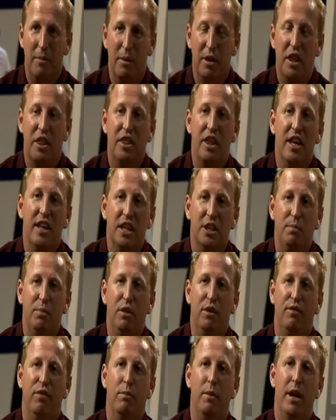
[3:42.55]
But the thing that's
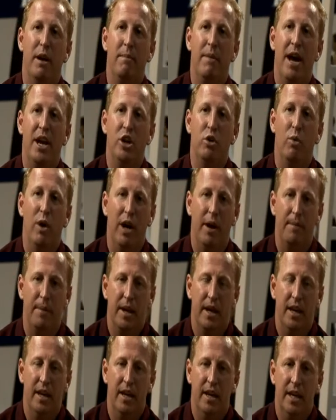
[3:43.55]
beautiful about Emmanuel,
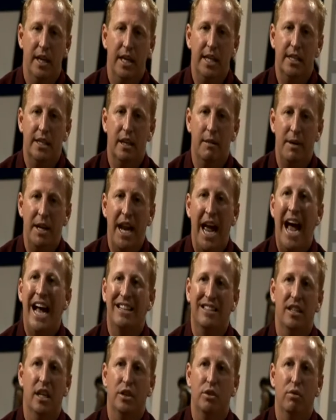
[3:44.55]
he's going to be an
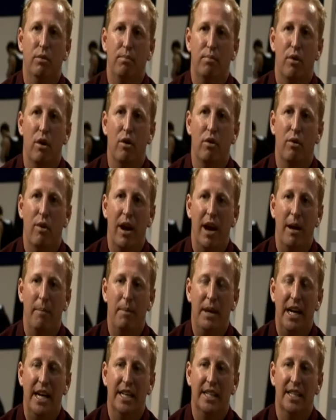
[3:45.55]
asset to a
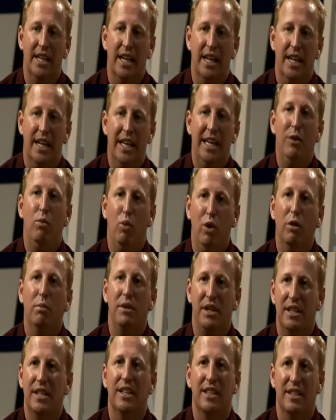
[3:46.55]
program because he will be